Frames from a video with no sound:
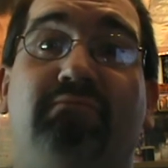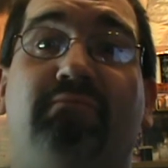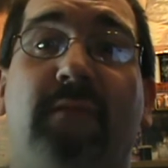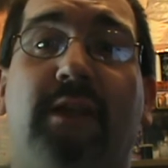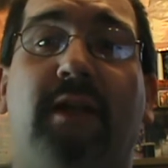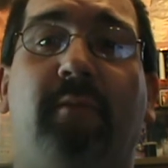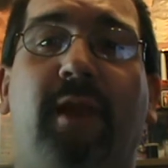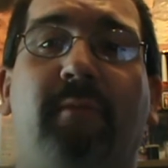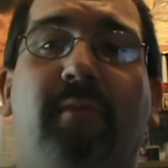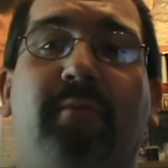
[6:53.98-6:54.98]
Not that I
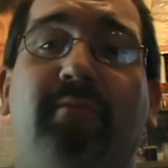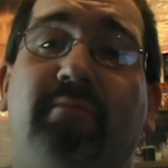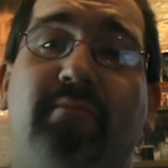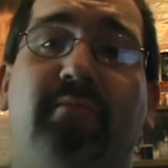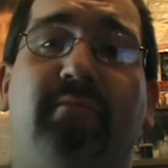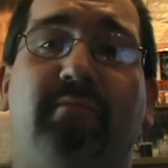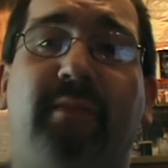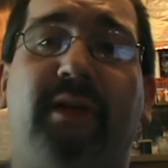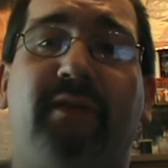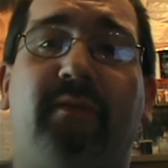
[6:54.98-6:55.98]
blame him.
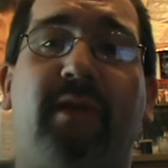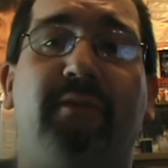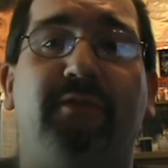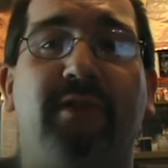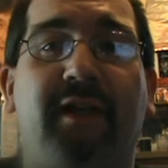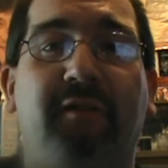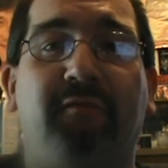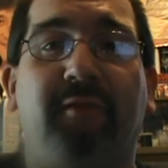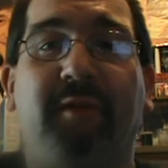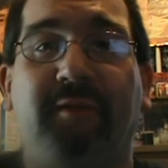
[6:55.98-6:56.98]
Mina's a rather attractive
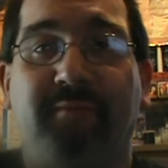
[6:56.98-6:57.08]
woman.